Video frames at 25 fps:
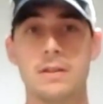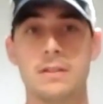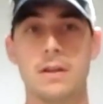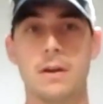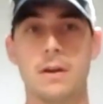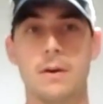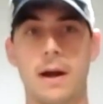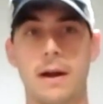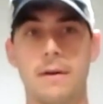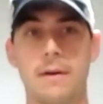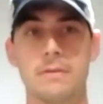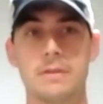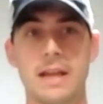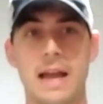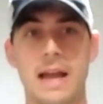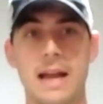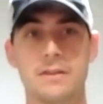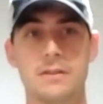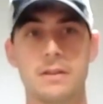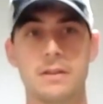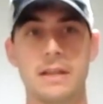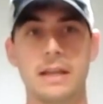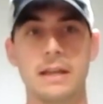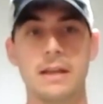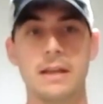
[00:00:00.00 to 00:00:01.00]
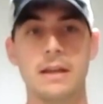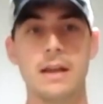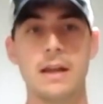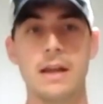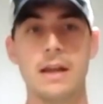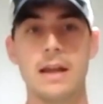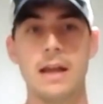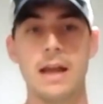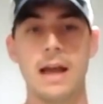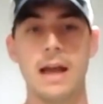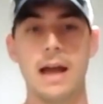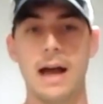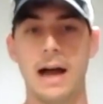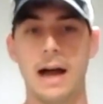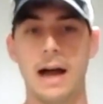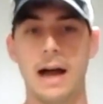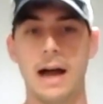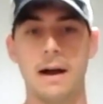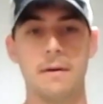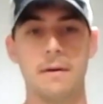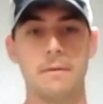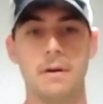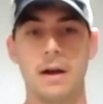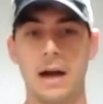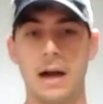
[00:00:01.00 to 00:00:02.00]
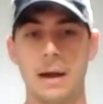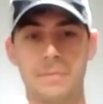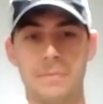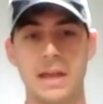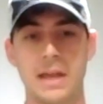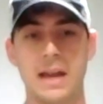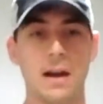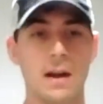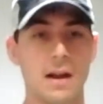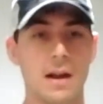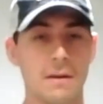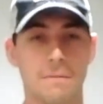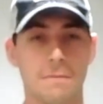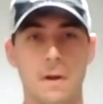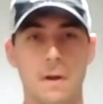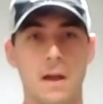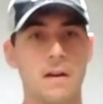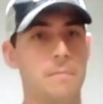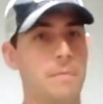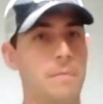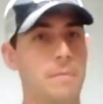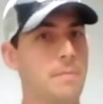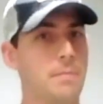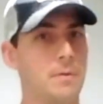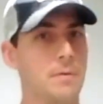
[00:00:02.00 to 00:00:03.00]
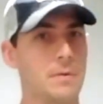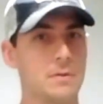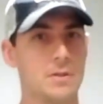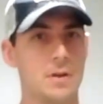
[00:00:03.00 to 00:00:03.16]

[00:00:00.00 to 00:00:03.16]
So I was actually up there in front of people,